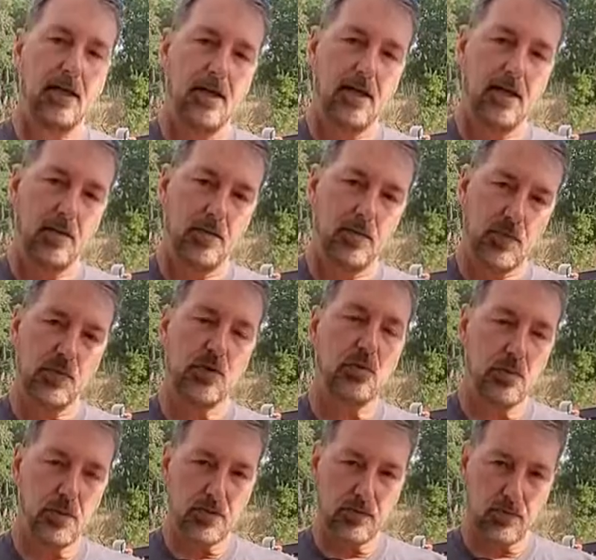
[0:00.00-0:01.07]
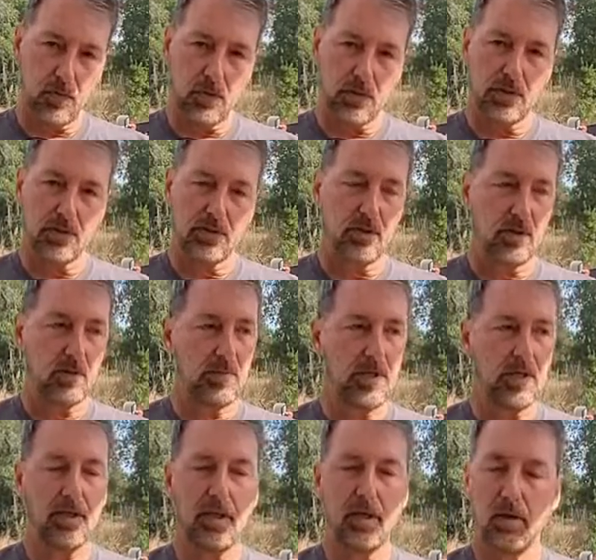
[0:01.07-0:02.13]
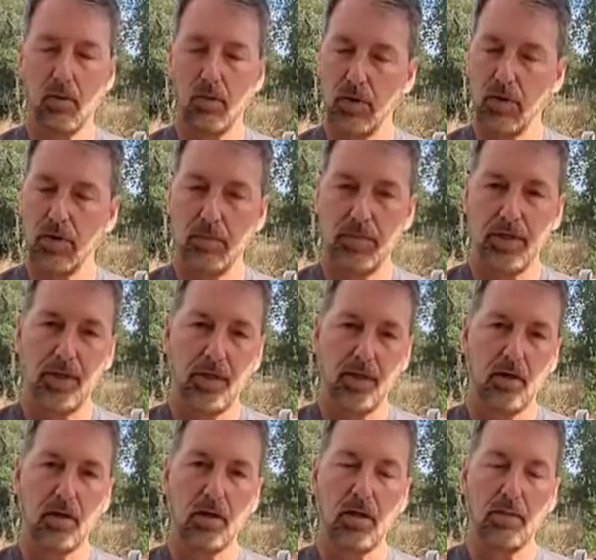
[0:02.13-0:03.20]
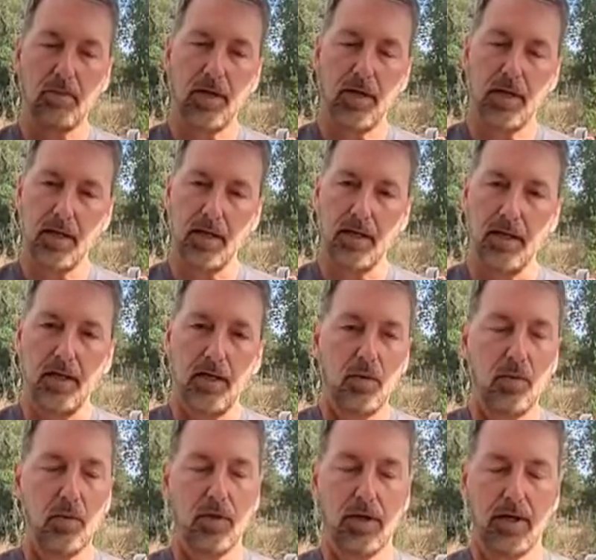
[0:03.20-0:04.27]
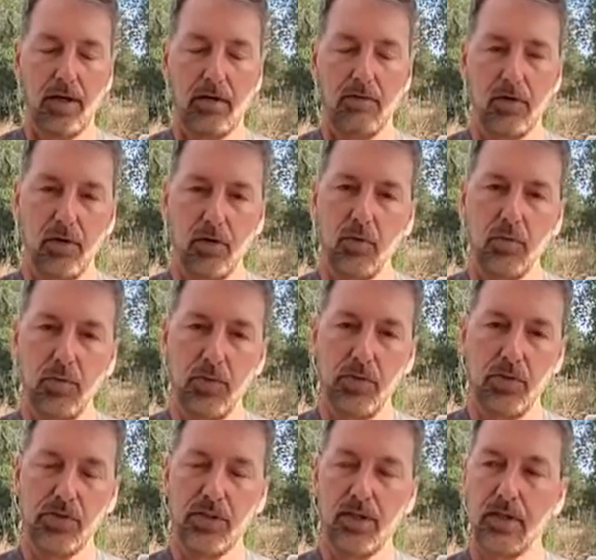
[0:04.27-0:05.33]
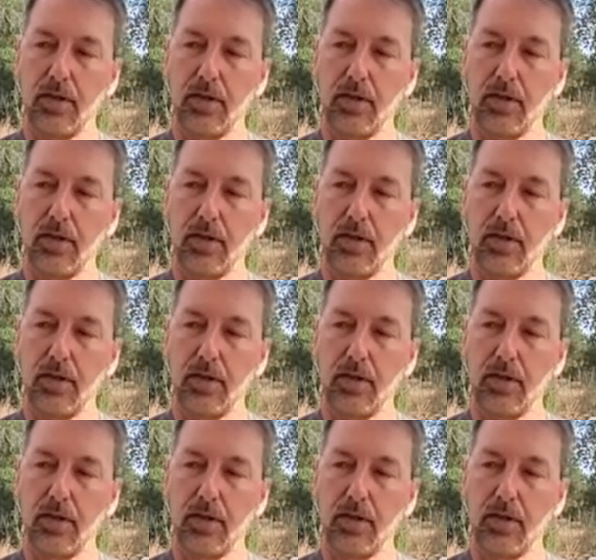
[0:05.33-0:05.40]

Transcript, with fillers: Uh, Brewtubers, of course, is going to be there. We're going to be there on club night. We're going to have our new booth set